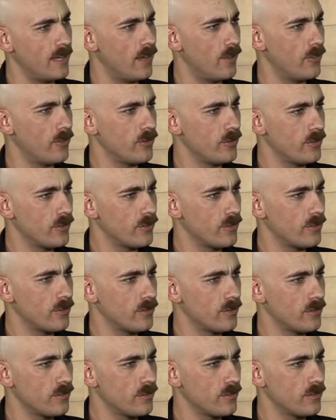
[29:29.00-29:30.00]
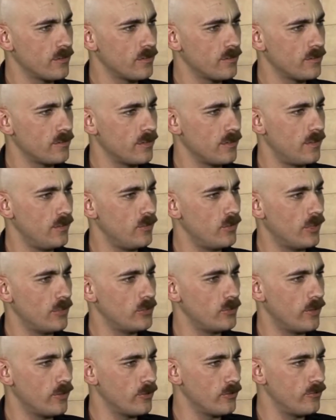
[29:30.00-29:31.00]
you gone
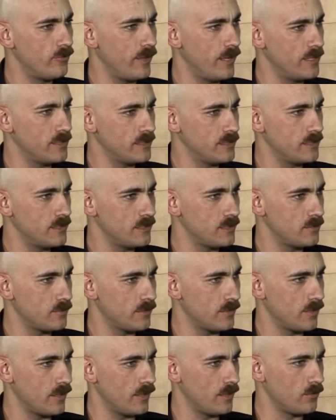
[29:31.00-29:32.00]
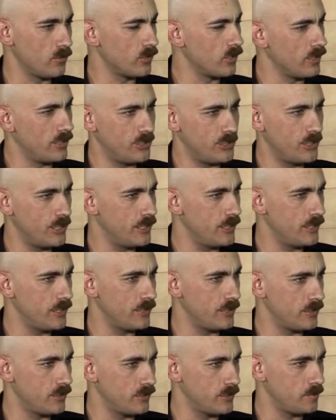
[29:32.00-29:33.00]
through other phases with like religion or